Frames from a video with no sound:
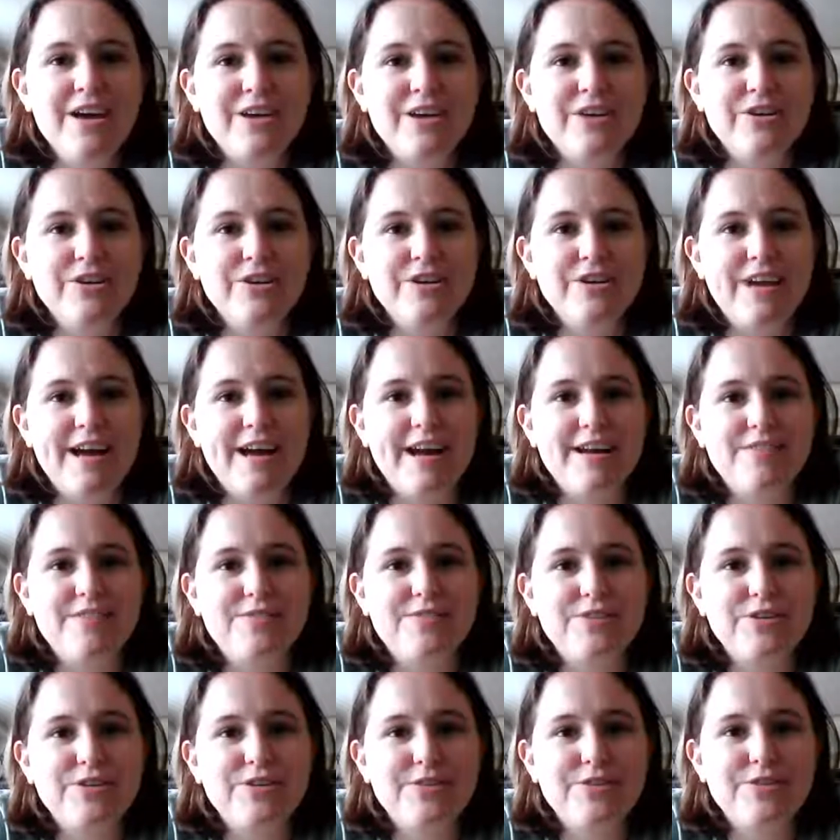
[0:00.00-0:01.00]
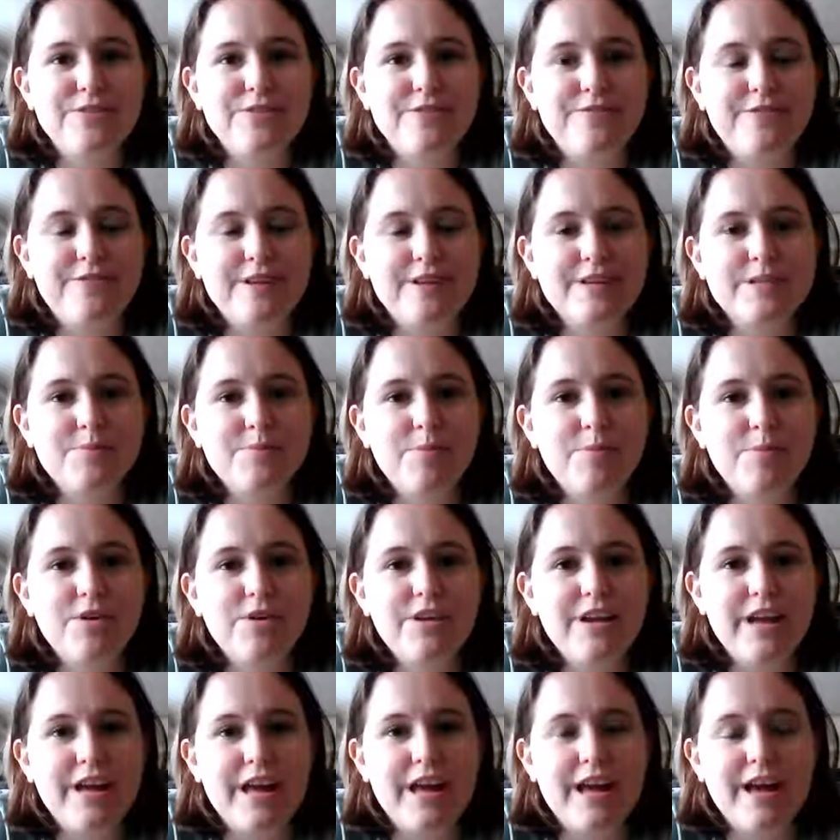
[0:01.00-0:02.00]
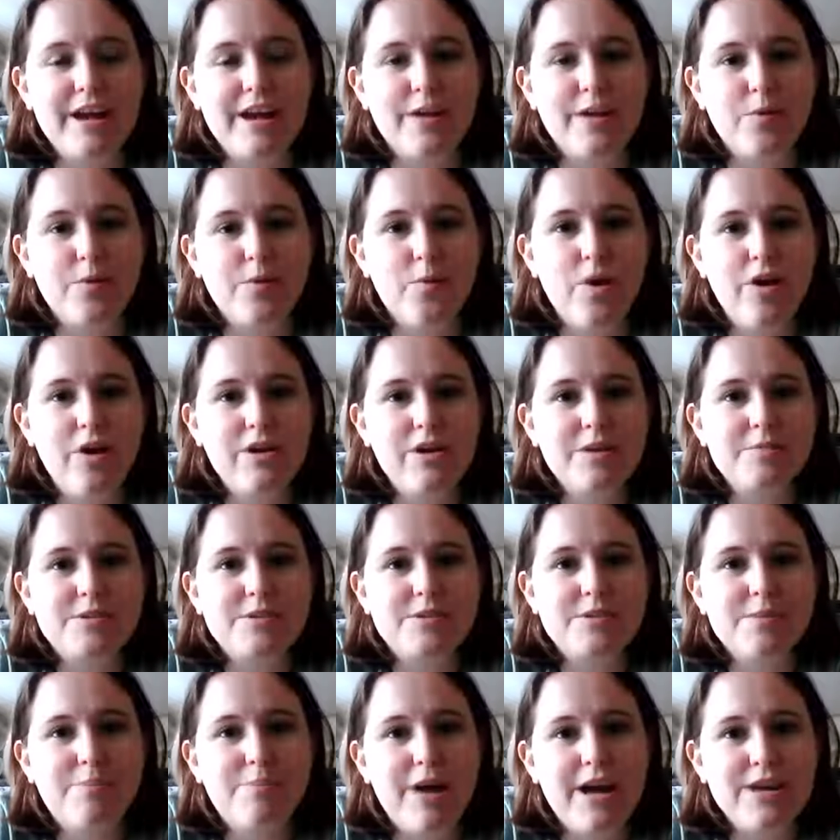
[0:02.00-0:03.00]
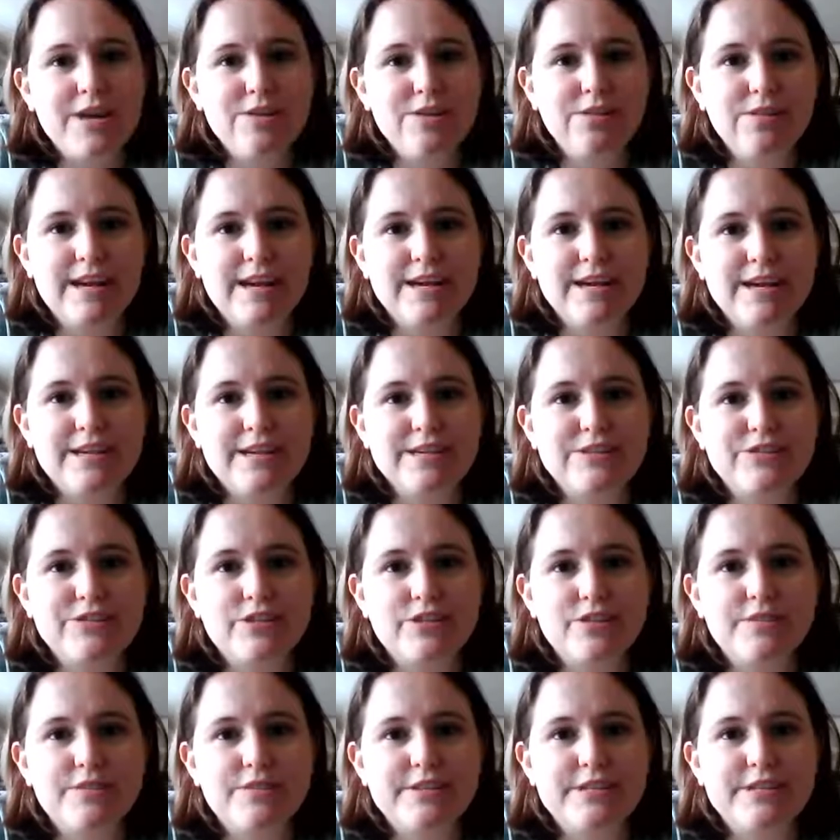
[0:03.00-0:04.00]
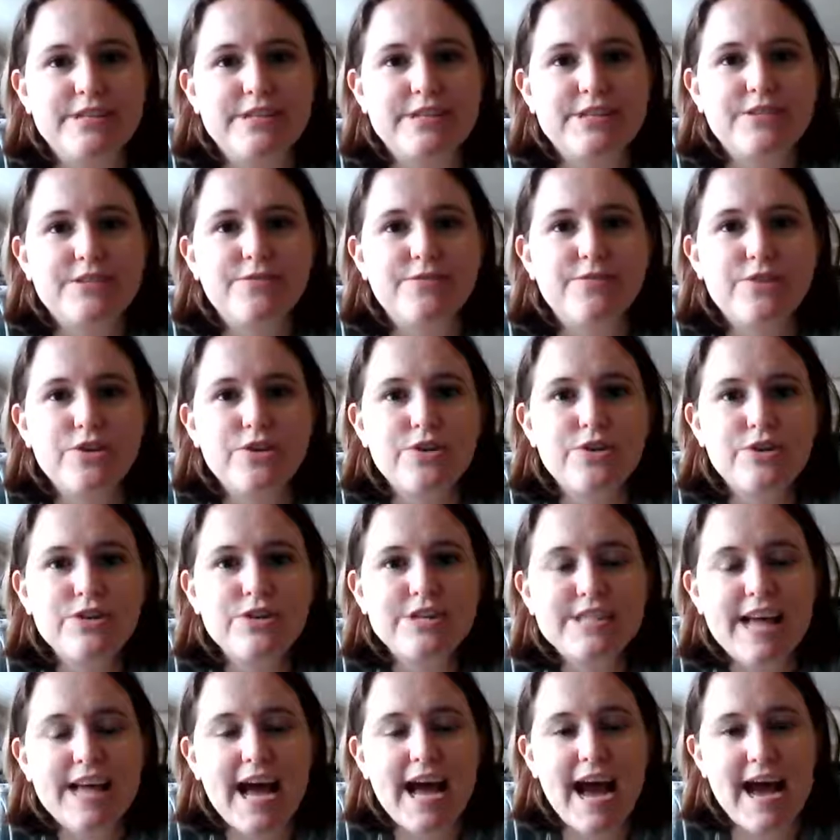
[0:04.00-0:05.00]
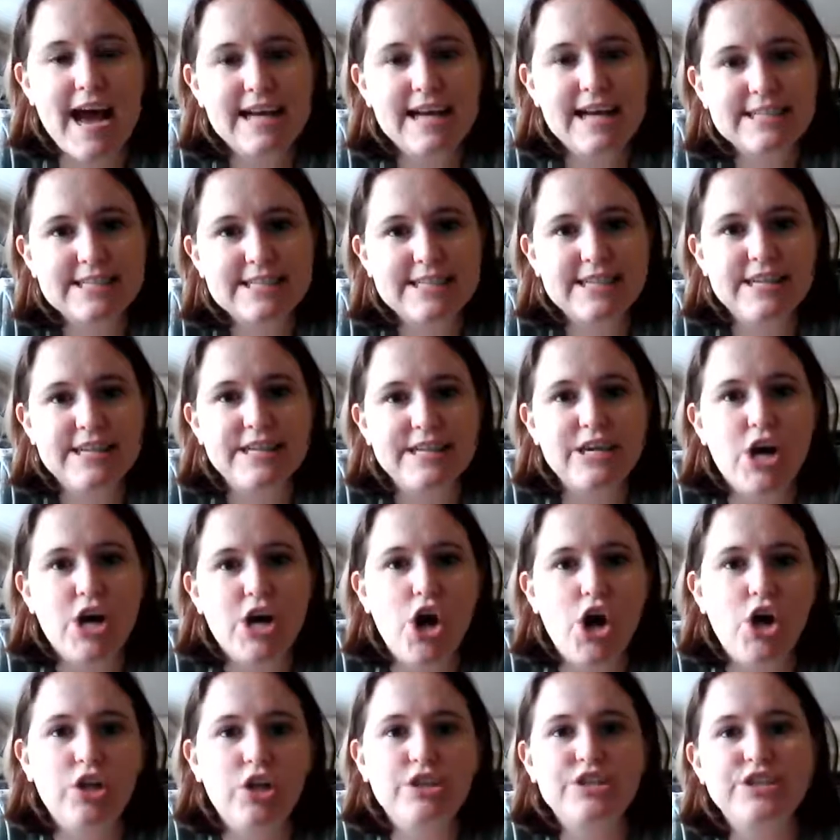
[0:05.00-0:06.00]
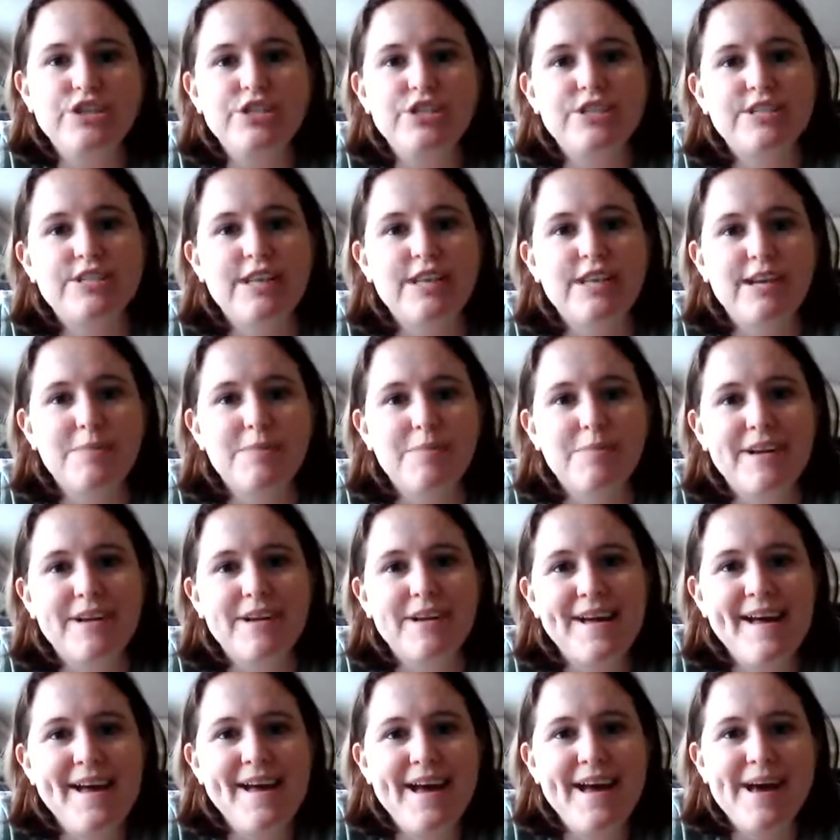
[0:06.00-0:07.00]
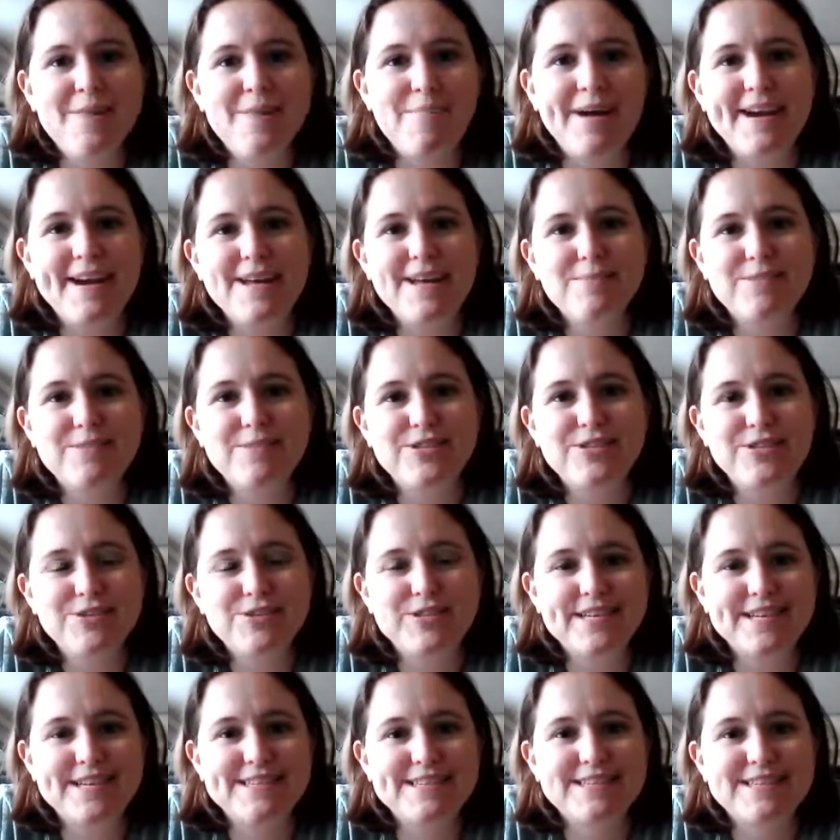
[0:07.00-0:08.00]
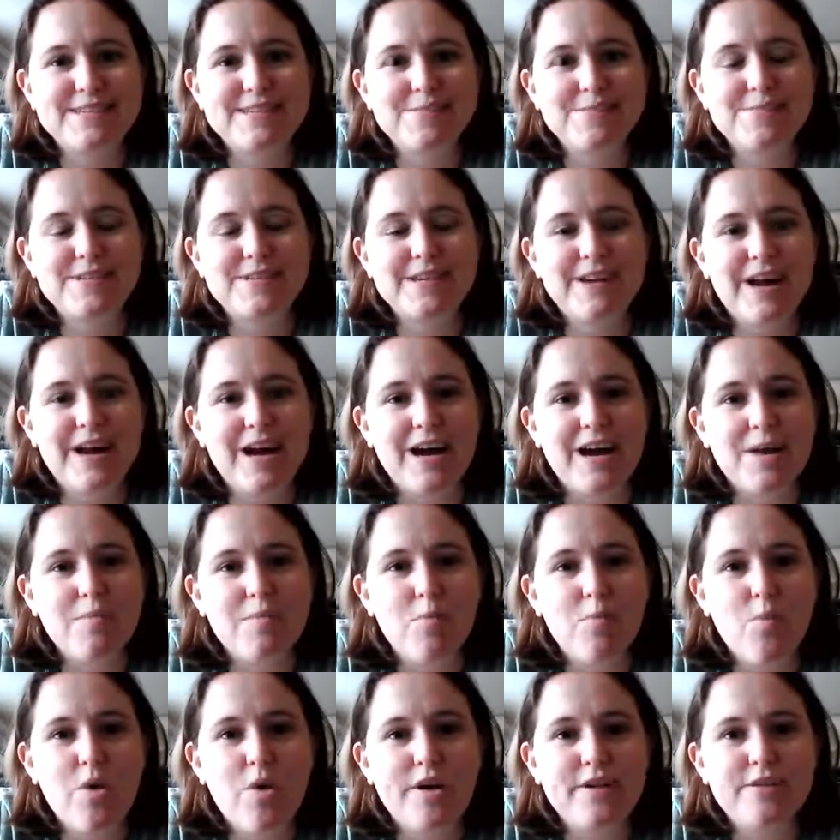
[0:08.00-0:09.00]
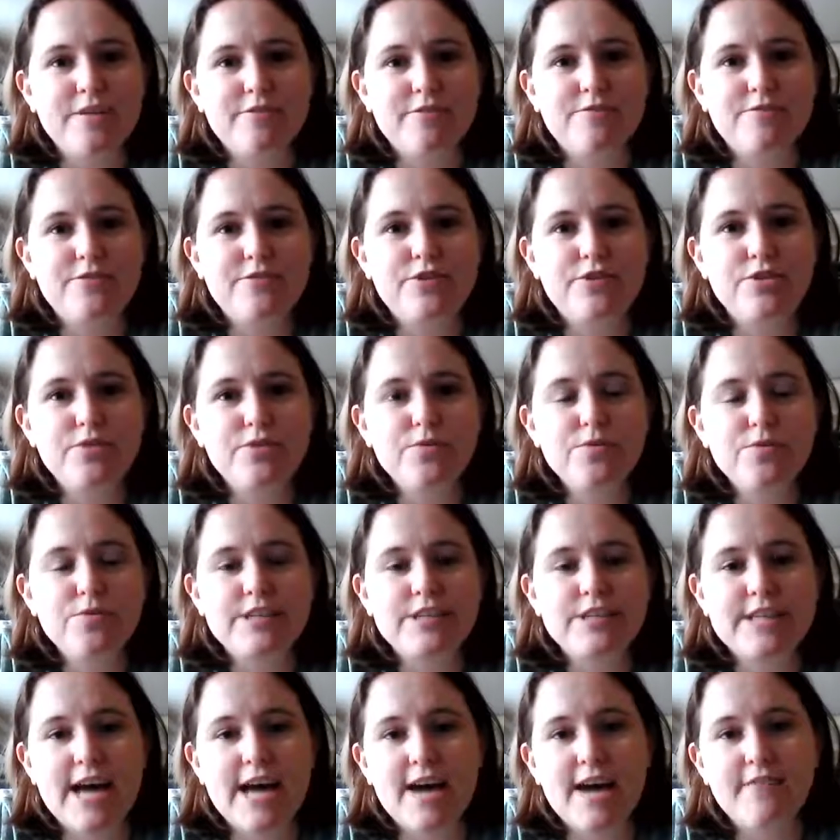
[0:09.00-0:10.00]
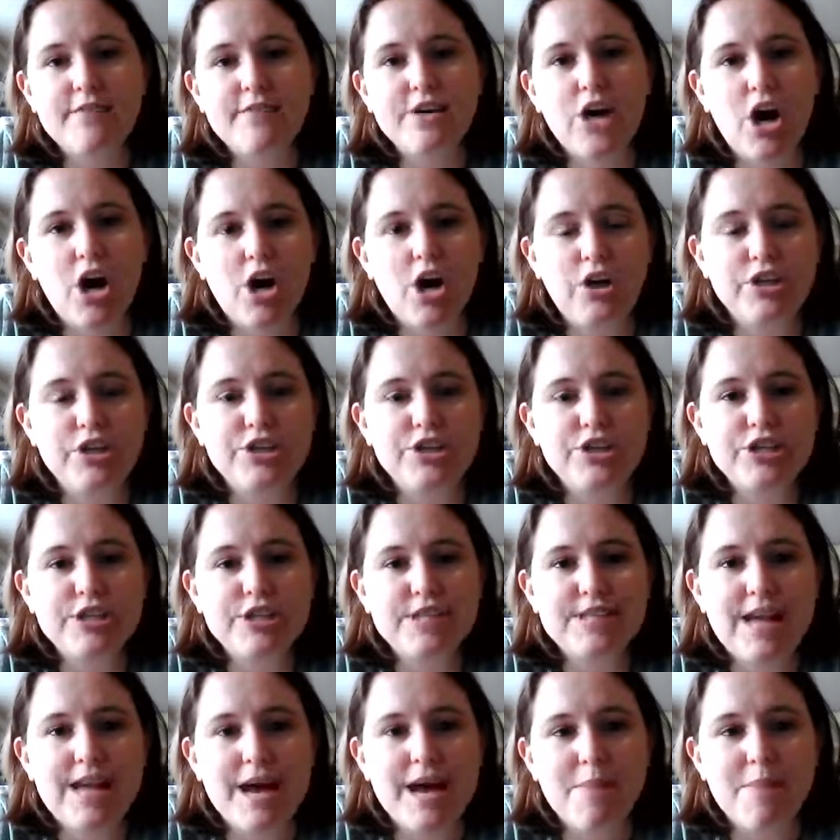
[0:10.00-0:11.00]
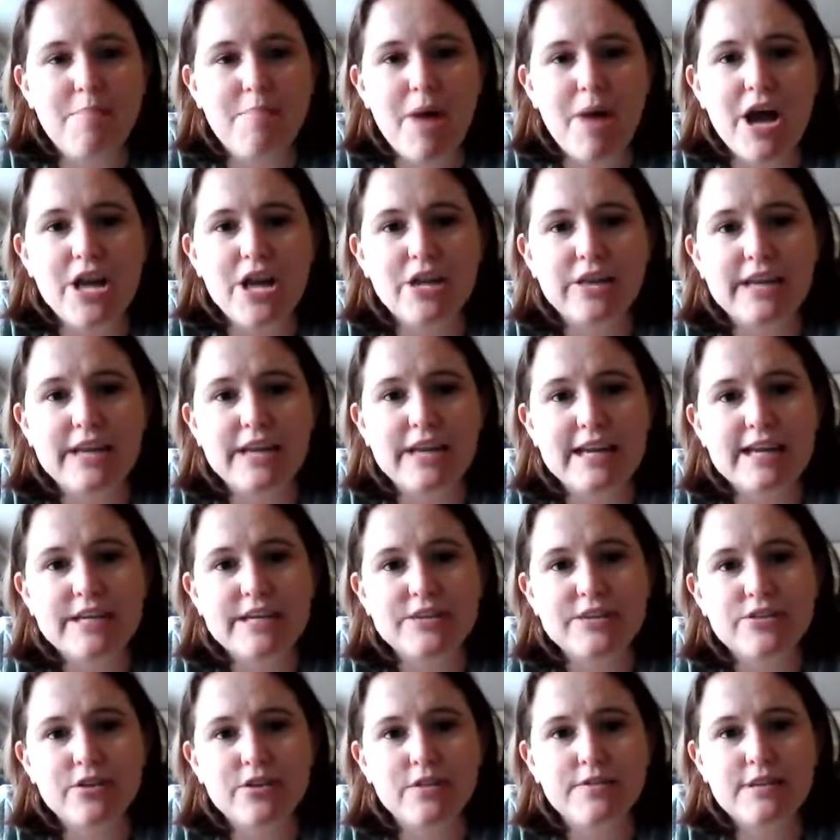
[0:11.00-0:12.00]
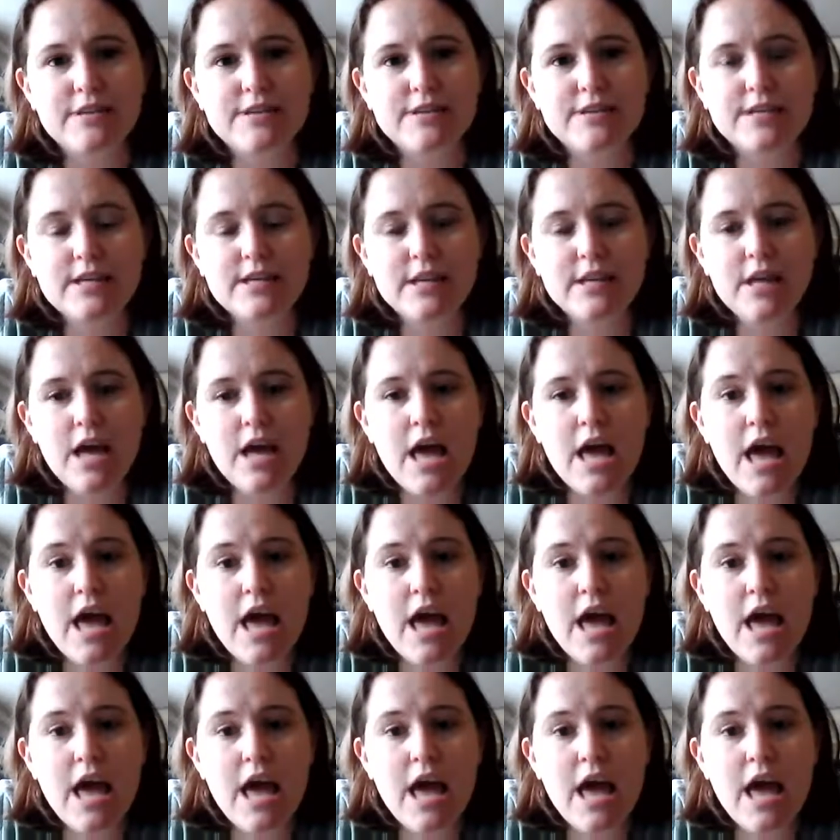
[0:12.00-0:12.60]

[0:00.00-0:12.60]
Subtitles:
Good afternoon, Facebook, and welcome to Bayou Land Conservancy's first Ask an Ecologist segment. My name is Suzanne Simpson. I'm one of two staff ecologists at Bayou Land Conservancy,